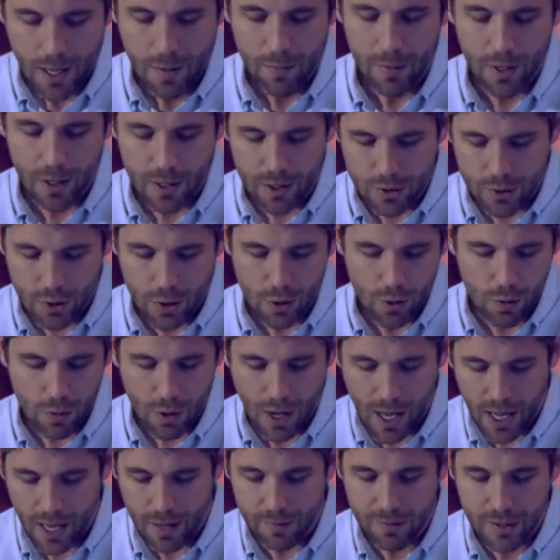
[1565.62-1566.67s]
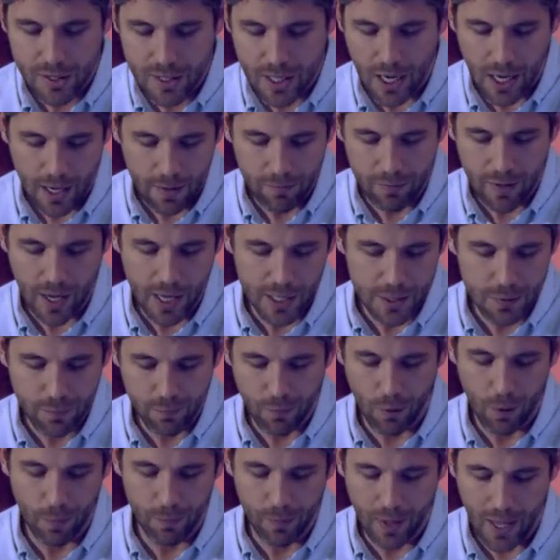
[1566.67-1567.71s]
because you have saved us
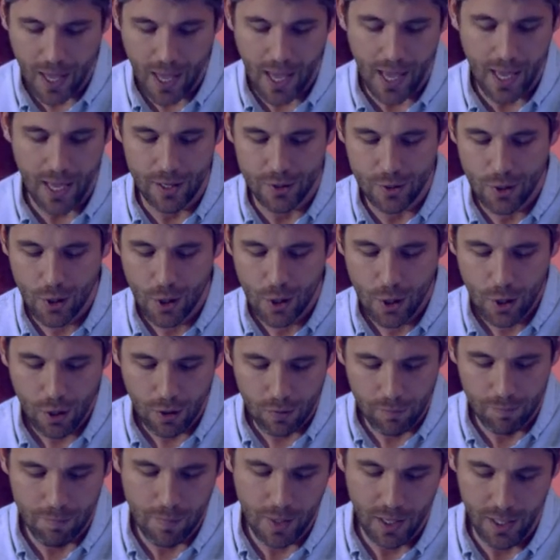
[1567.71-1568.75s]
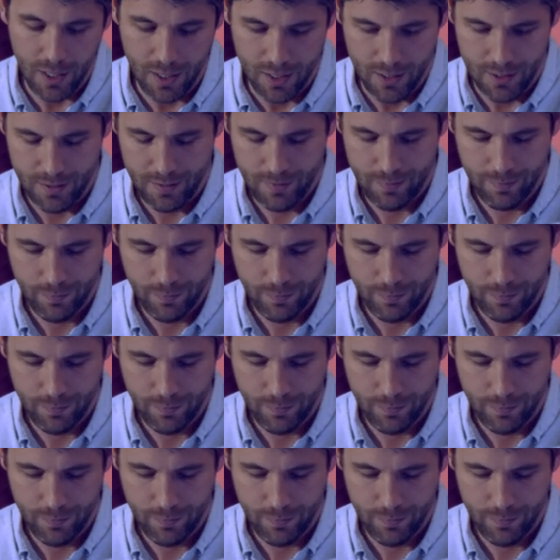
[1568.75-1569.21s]
from the hand of Midian."